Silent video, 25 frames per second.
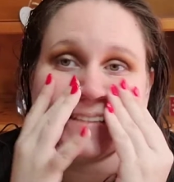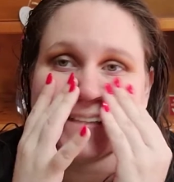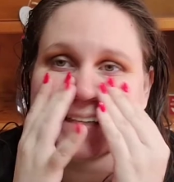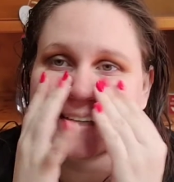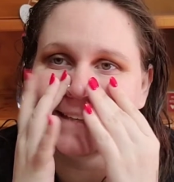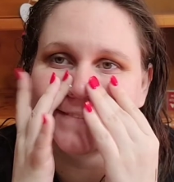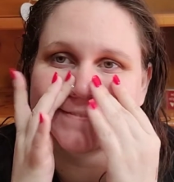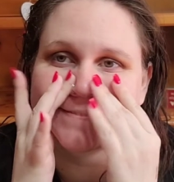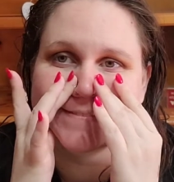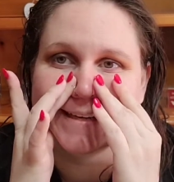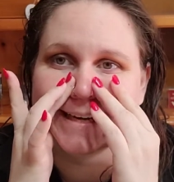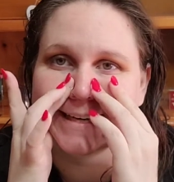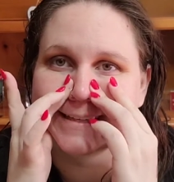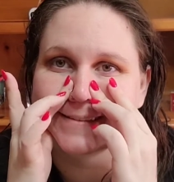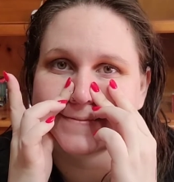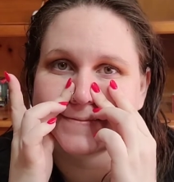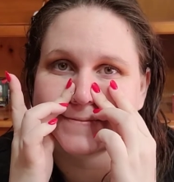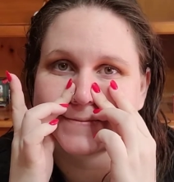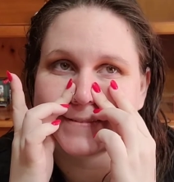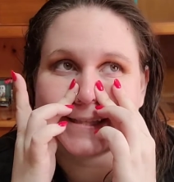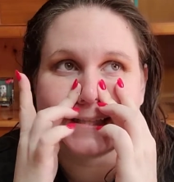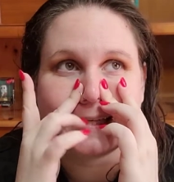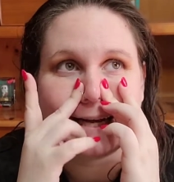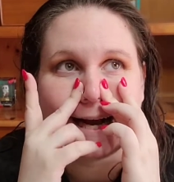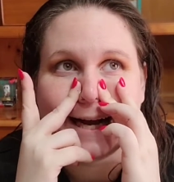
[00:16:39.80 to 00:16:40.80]
oh man,
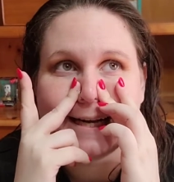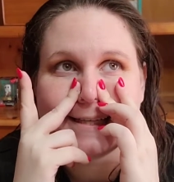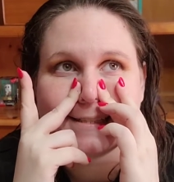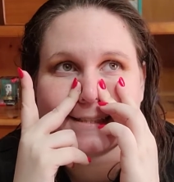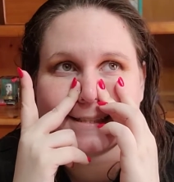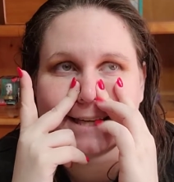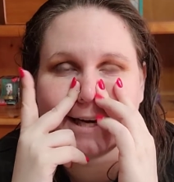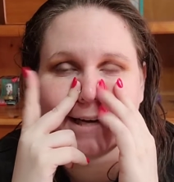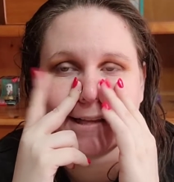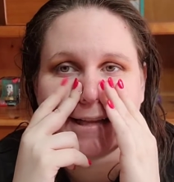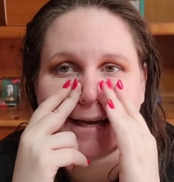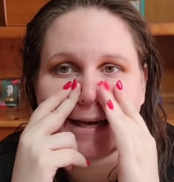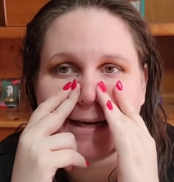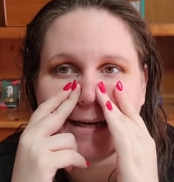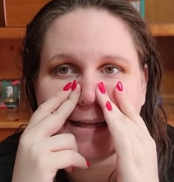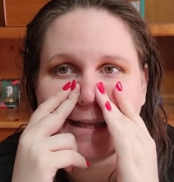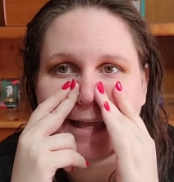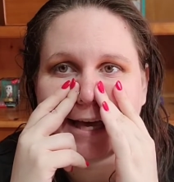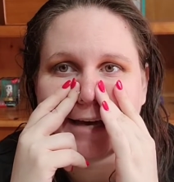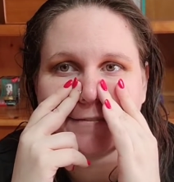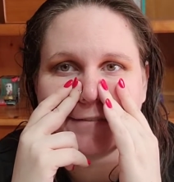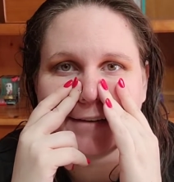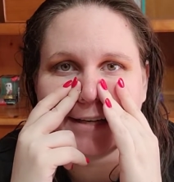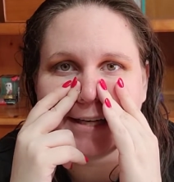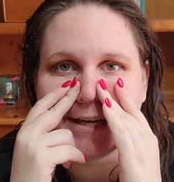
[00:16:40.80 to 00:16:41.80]
when I saw that in
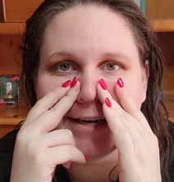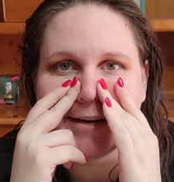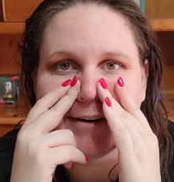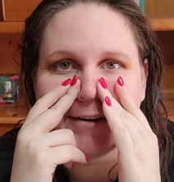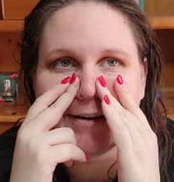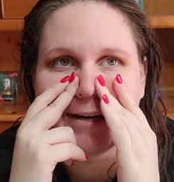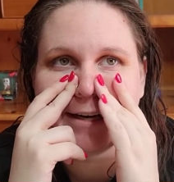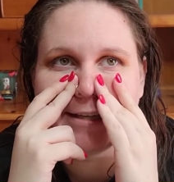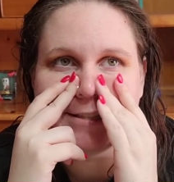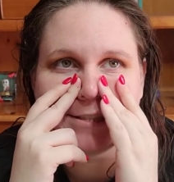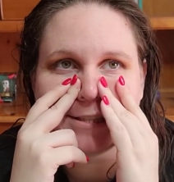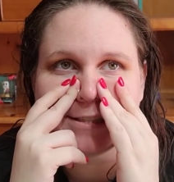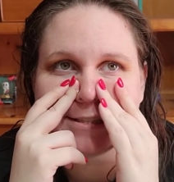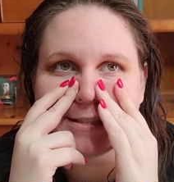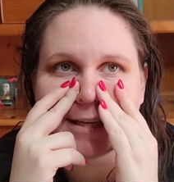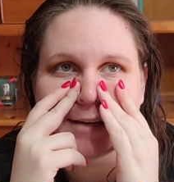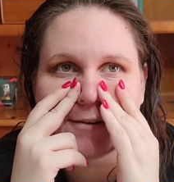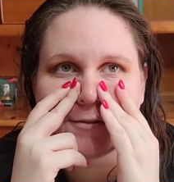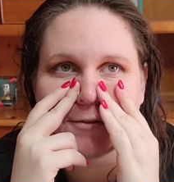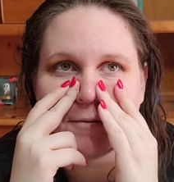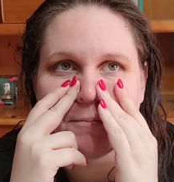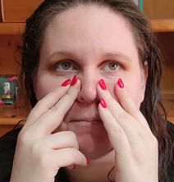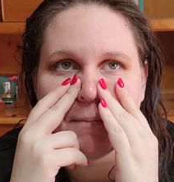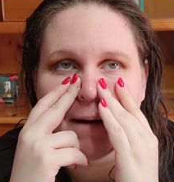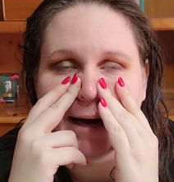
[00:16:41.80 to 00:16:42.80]
that video, it just
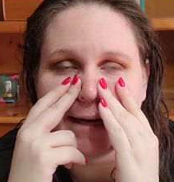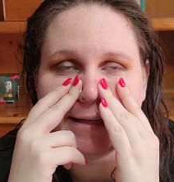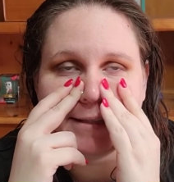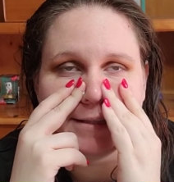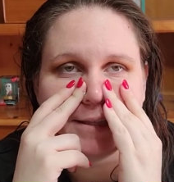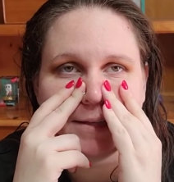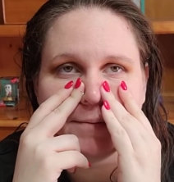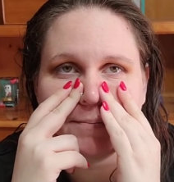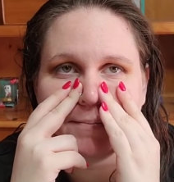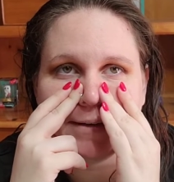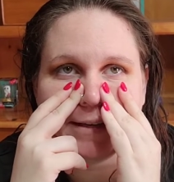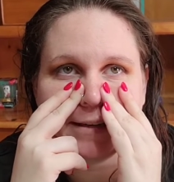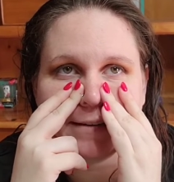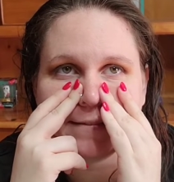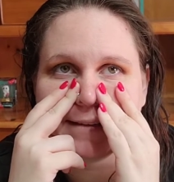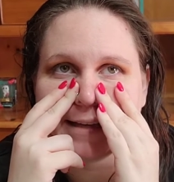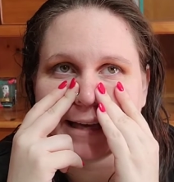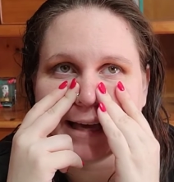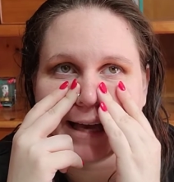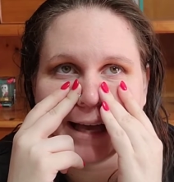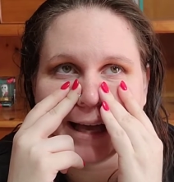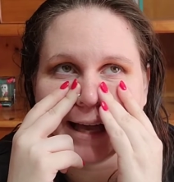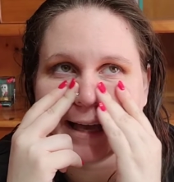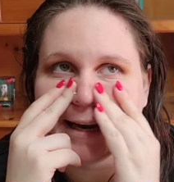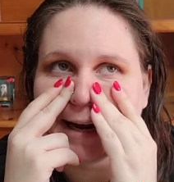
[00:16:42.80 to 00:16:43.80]
like reminded me of
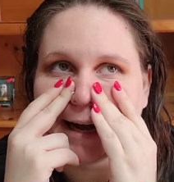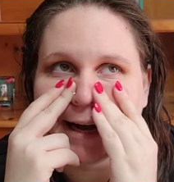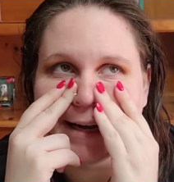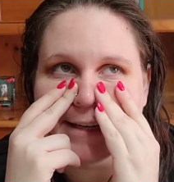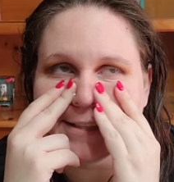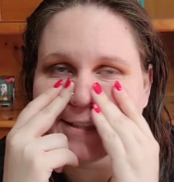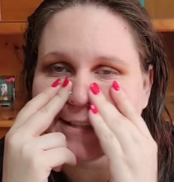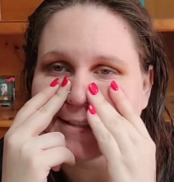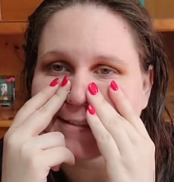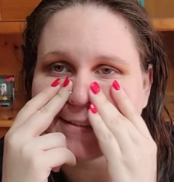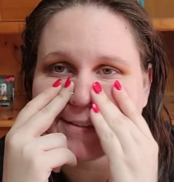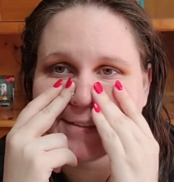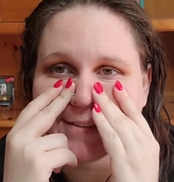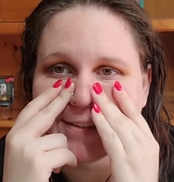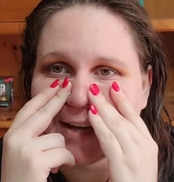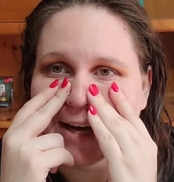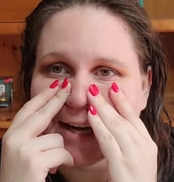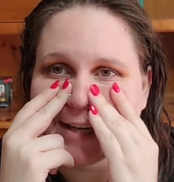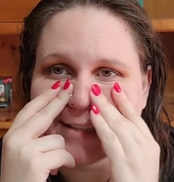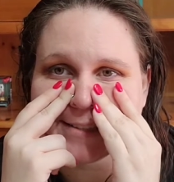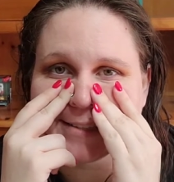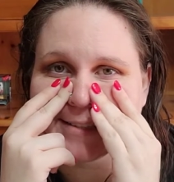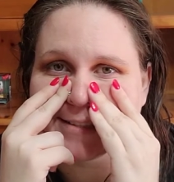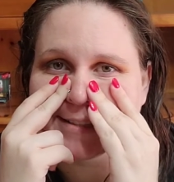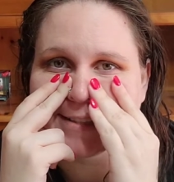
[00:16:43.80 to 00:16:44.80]
that and I just
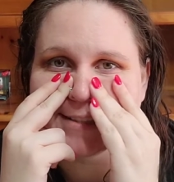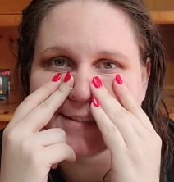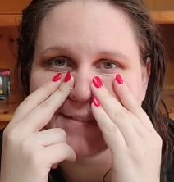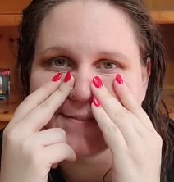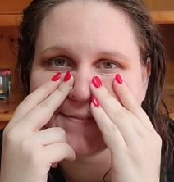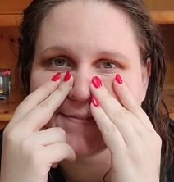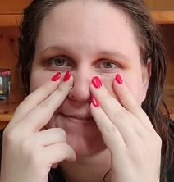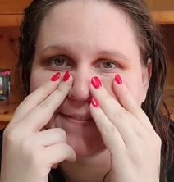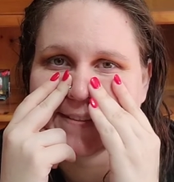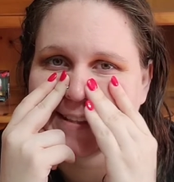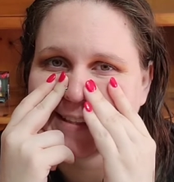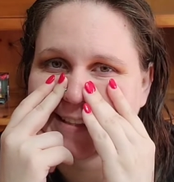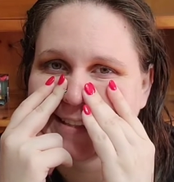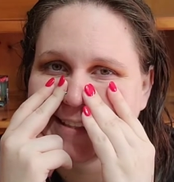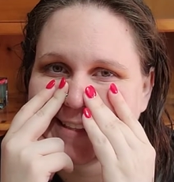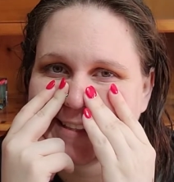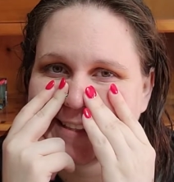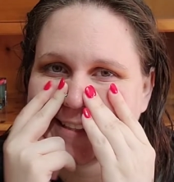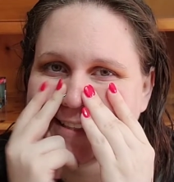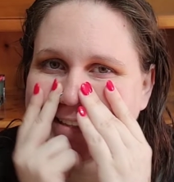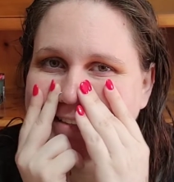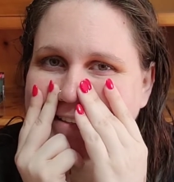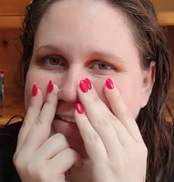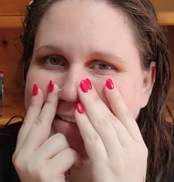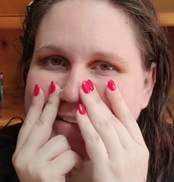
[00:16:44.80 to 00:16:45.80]
lost it.
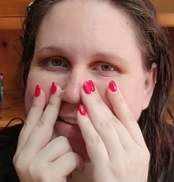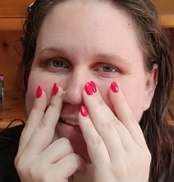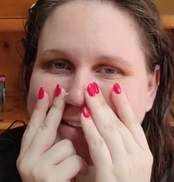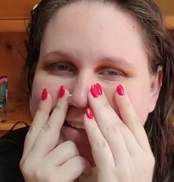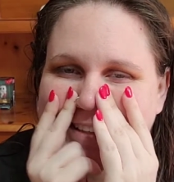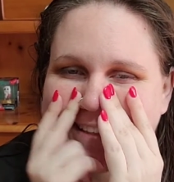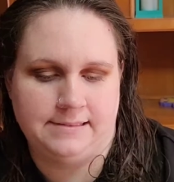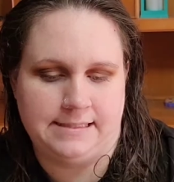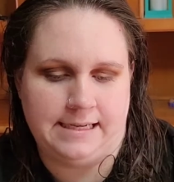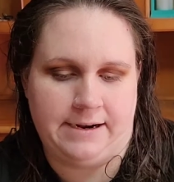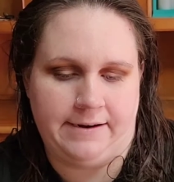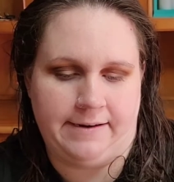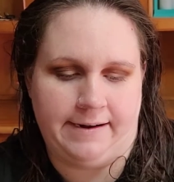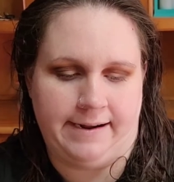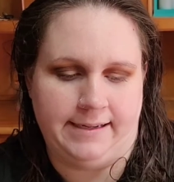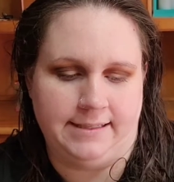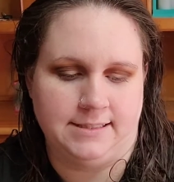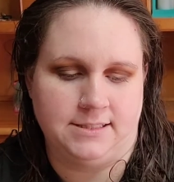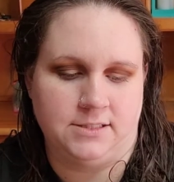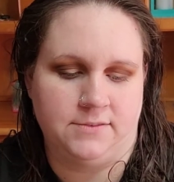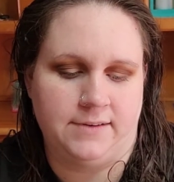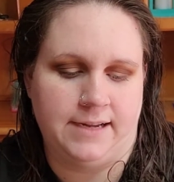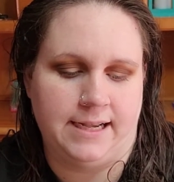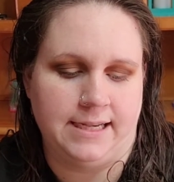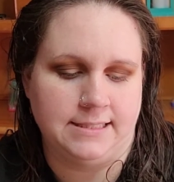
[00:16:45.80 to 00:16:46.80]
All right,
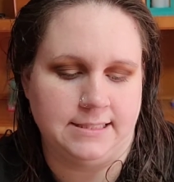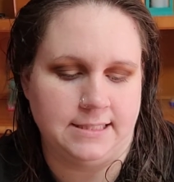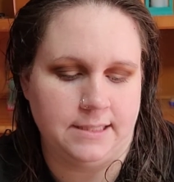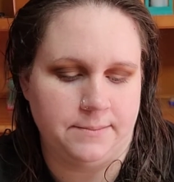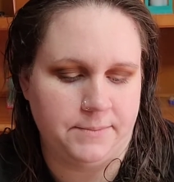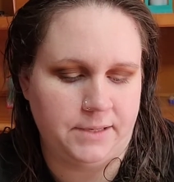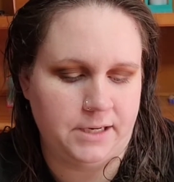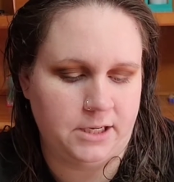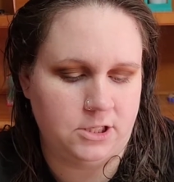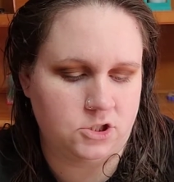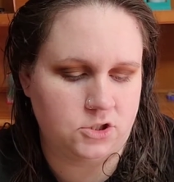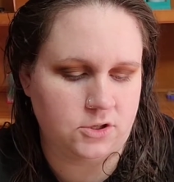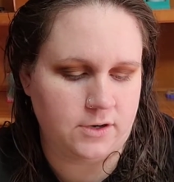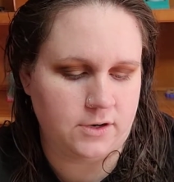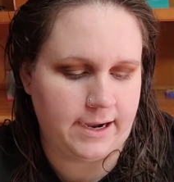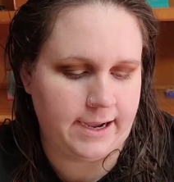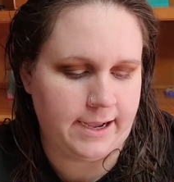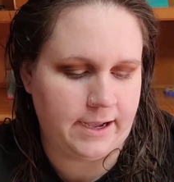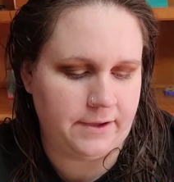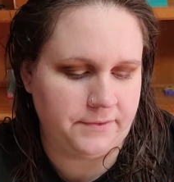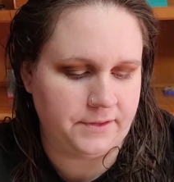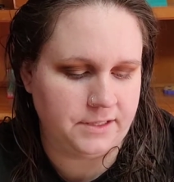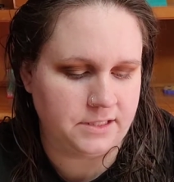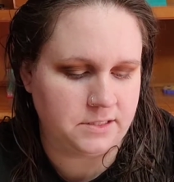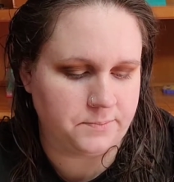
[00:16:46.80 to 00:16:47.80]
so next I'm going to try
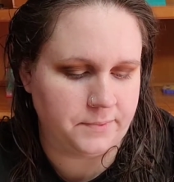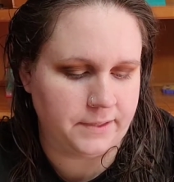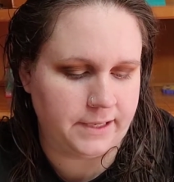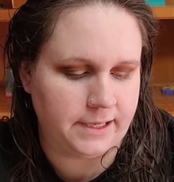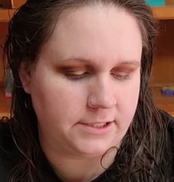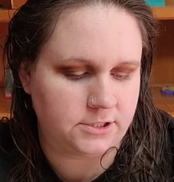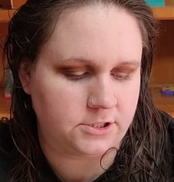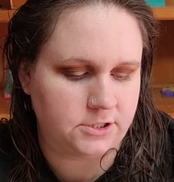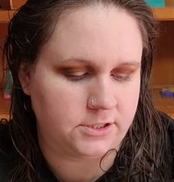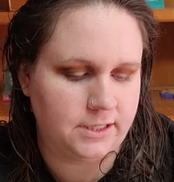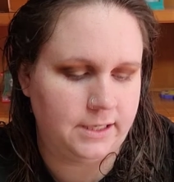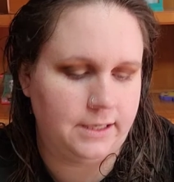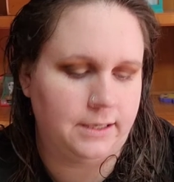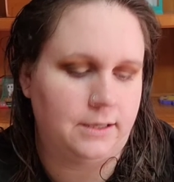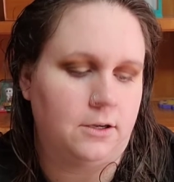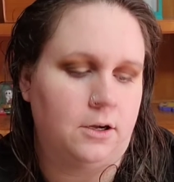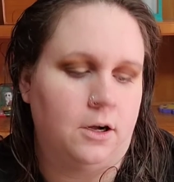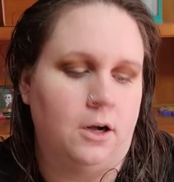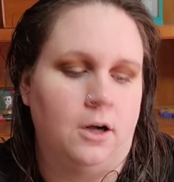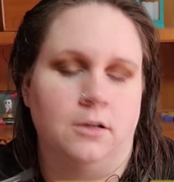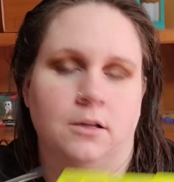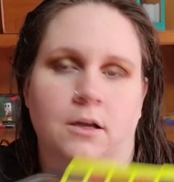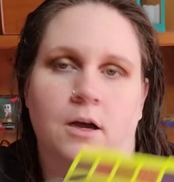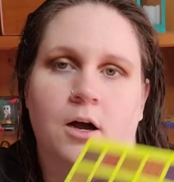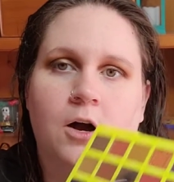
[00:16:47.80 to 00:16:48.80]
out this black shade
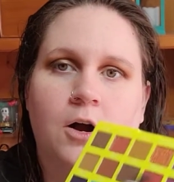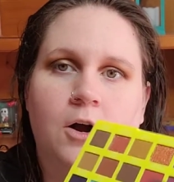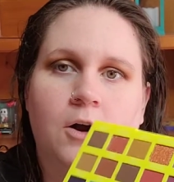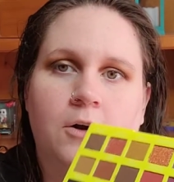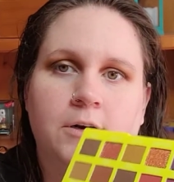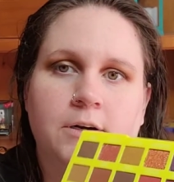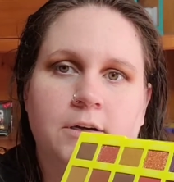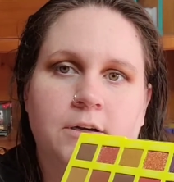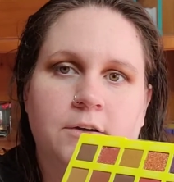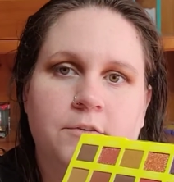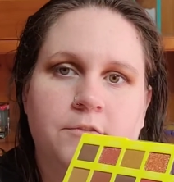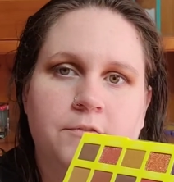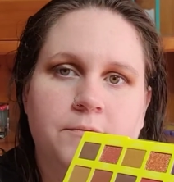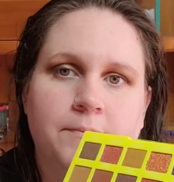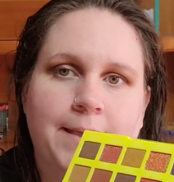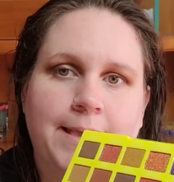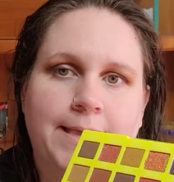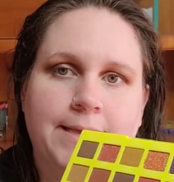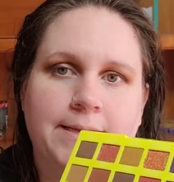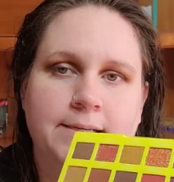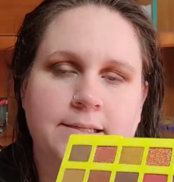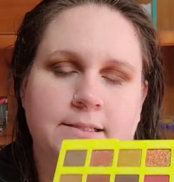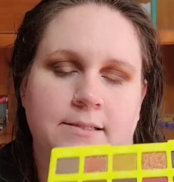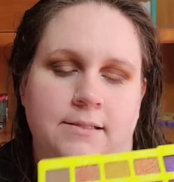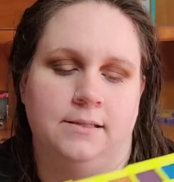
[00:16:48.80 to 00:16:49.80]
called Heart of
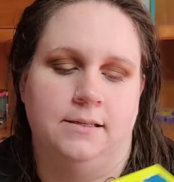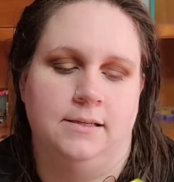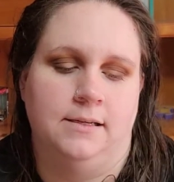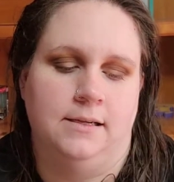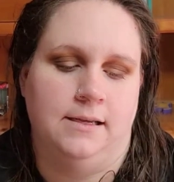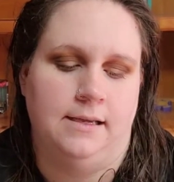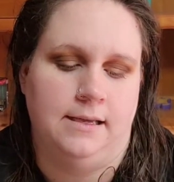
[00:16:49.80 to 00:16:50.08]
Man.